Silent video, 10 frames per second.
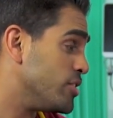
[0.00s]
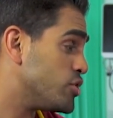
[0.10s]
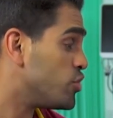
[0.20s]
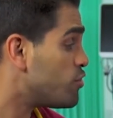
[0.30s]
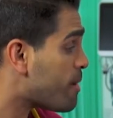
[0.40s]

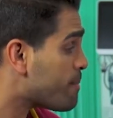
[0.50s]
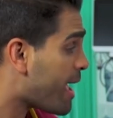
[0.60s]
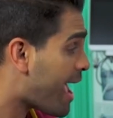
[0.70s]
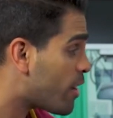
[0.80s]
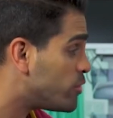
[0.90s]
Do you remember
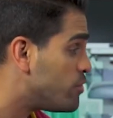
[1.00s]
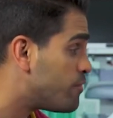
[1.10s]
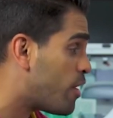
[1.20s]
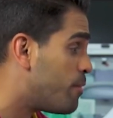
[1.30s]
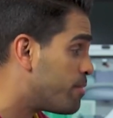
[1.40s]
how you
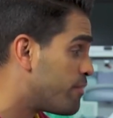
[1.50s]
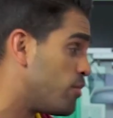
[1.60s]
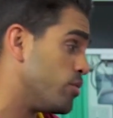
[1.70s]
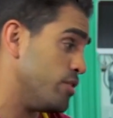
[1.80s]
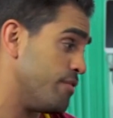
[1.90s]
felt
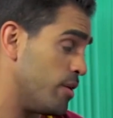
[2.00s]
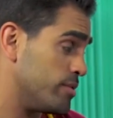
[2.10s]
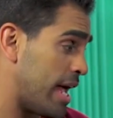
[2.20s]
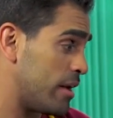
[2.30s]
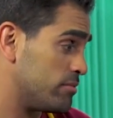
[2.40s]
before you fell
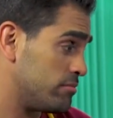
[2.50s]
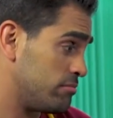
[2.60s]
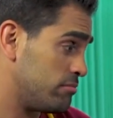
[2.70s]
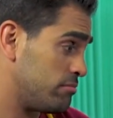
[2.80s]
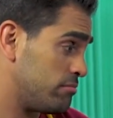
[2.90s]
down?
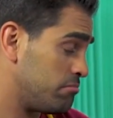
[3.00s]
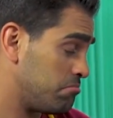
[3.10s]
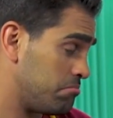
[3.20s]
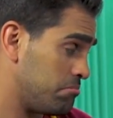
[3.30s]
Hmm.